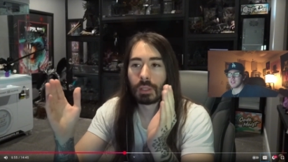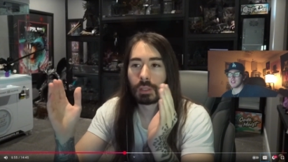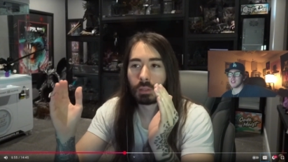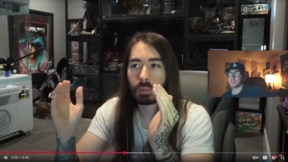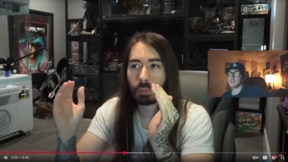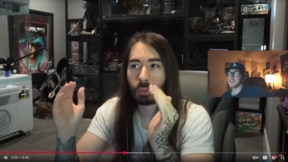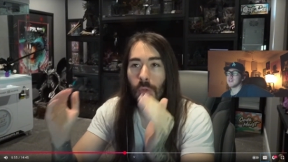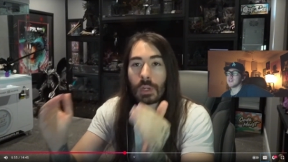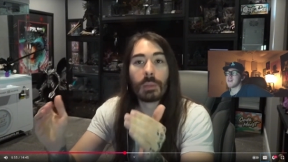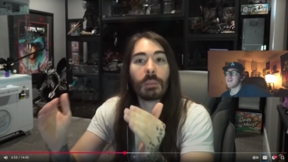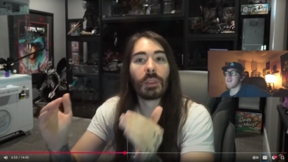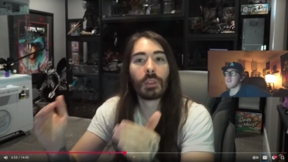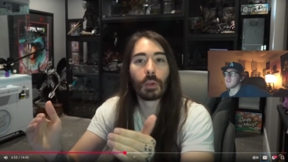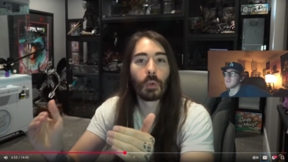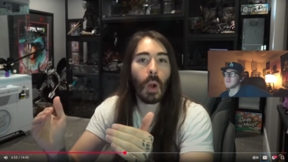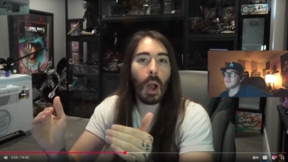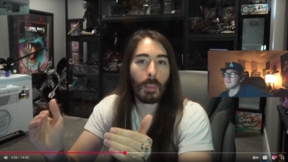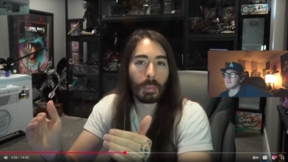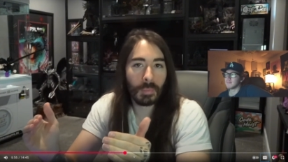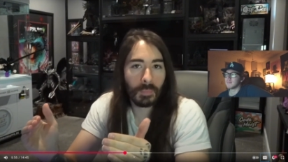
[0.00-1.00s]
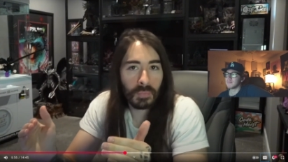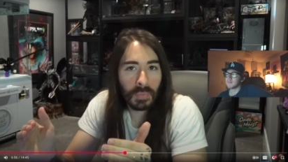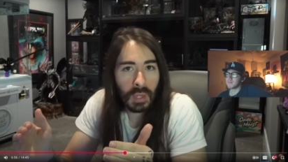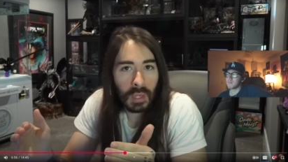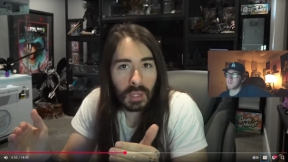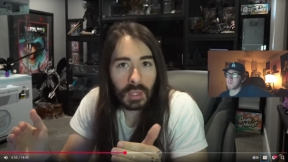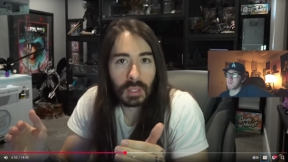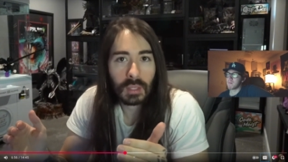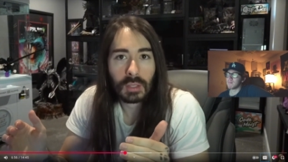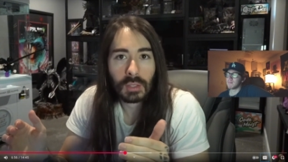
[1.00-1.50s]
cream of the crop.
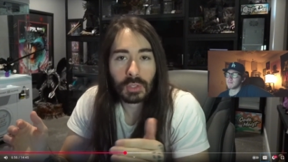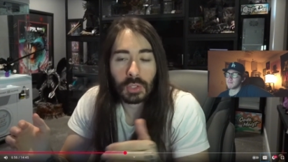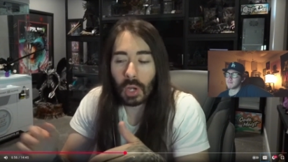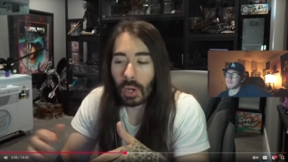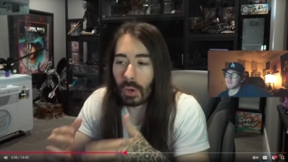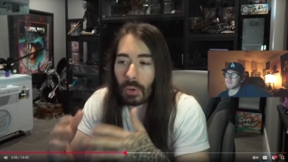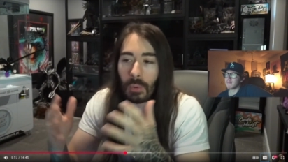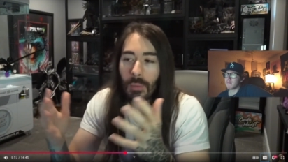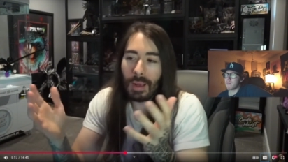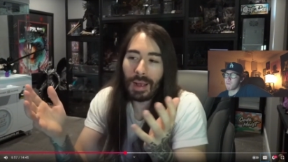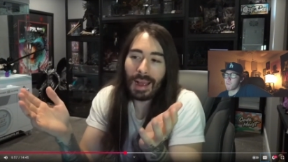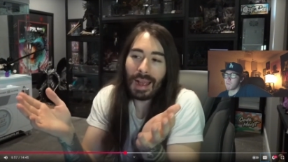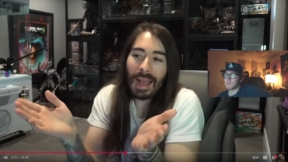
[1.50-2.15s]
So,